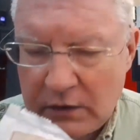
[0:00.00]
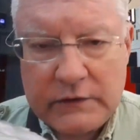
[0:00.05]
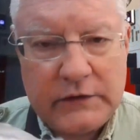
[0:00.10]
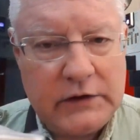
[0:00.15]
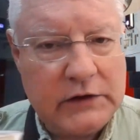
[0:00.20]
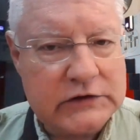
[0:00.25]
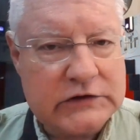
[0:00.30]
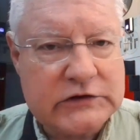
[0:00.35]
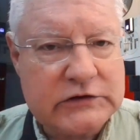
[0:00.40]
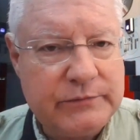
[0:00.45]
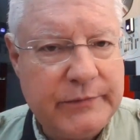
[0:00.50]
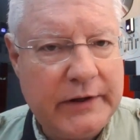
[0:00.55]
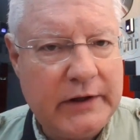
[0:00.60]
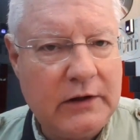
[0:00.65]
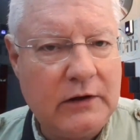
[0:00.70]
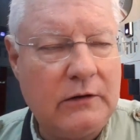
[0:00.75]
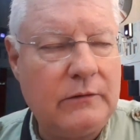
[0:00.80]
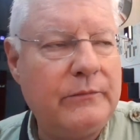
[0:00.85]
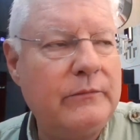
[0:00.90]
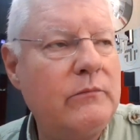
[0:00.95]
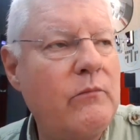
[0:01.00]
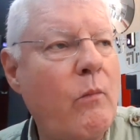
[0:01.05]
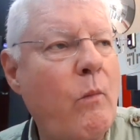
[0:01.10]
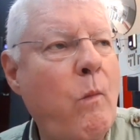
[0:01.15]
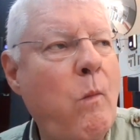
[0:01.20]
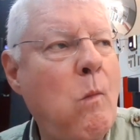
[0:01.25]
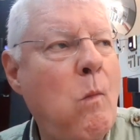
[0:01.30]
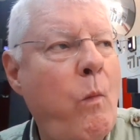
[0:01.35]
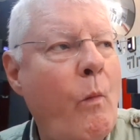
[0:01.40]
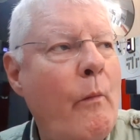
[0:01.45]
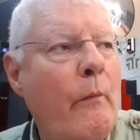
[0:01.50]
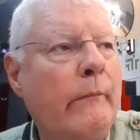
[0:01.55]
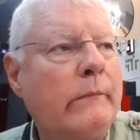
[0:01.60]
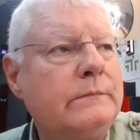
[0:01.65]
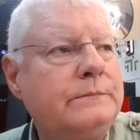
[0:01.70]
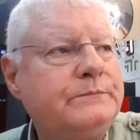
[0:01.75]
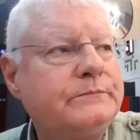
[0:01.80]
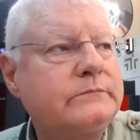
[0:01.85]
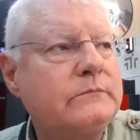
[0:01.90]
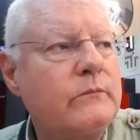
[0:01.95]
The smell
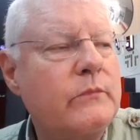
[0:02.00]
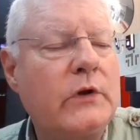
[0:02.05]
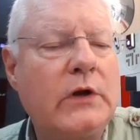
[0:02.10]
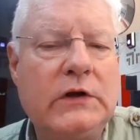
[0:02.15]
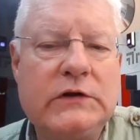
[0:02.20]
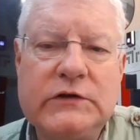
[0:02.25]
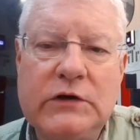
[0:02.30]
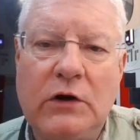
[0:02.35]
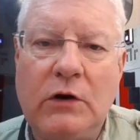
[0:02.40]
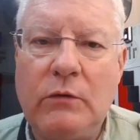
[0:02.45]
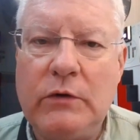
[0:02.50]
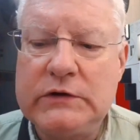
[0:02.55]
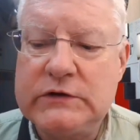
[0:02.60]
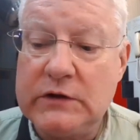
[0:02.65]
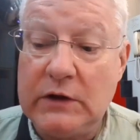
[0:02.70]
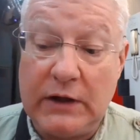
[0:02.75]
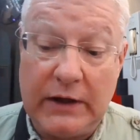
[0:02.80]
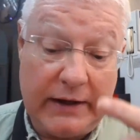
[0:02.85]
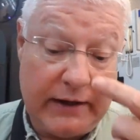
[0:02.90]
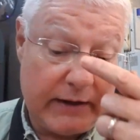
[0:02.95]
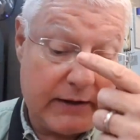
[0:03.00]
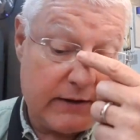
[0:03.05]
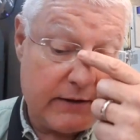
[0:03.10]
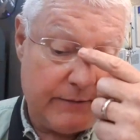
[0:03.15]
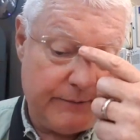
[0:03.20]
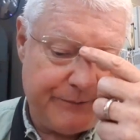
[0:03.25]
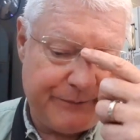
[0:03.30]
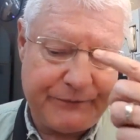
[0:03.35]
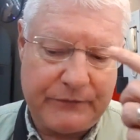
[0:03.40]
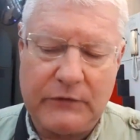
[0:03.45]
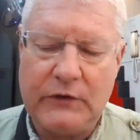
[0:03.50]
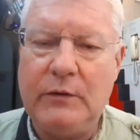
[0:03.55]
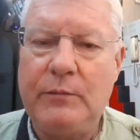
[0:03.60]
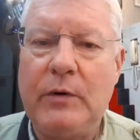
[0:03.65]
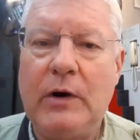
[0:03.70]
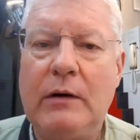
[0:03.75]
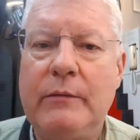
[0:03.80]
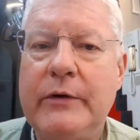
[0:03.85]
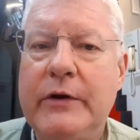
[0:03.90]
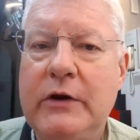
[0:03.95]
is always like the
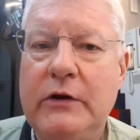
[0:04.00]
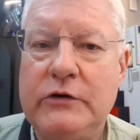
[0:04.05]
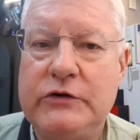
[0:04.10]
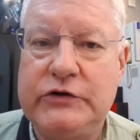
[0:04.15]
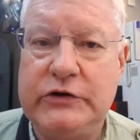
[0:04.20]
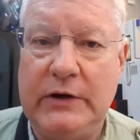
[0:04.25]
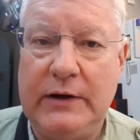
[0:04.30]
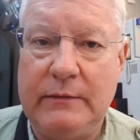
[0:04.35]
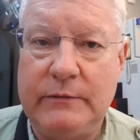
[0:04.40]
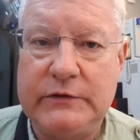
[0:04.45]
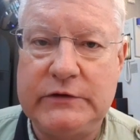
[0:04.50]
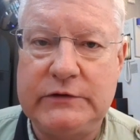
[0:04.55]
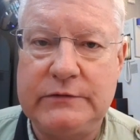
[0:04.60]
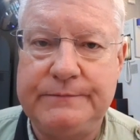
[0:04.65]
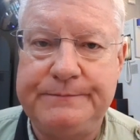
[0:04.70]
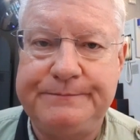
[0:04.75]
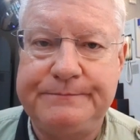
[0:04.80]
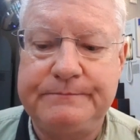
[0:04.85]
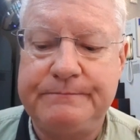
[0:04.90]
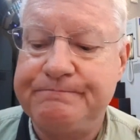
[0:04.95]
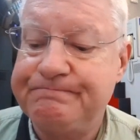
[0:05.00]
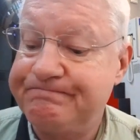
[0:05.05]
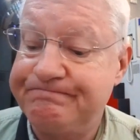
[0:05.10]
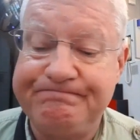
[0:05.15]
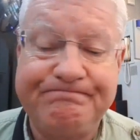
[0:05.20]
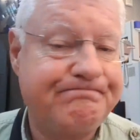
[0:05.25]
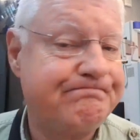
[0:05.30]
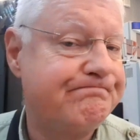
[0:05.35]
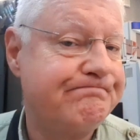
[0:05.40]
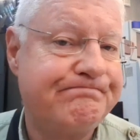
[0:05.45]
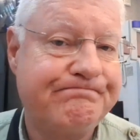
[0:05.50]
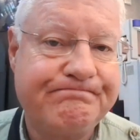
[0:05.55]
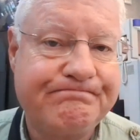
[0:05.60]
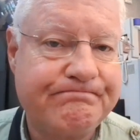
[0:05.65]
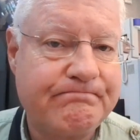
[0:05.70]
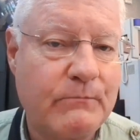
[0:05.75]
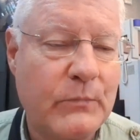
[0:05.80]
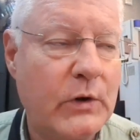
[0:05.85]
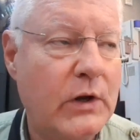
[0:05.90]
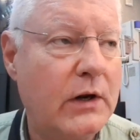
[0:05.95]
barbecue chips,
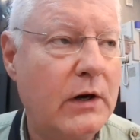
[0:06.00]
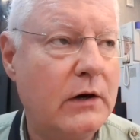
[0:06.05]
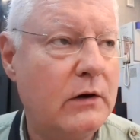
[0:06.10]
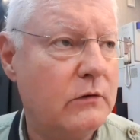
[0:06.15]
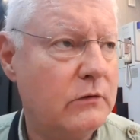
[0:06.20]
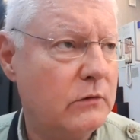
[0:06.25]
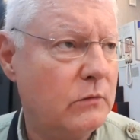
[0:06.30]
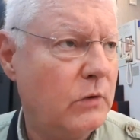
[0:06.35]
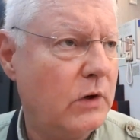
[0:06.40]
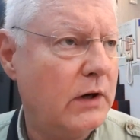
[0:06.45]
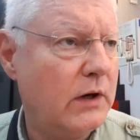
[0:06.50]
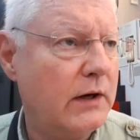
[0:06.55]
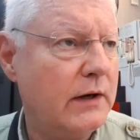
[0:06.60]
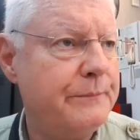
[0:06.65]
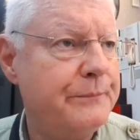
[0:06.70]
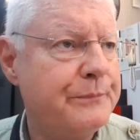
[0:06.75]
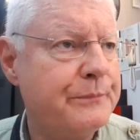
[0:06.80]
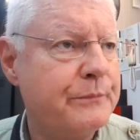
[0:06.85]
and I don't know why.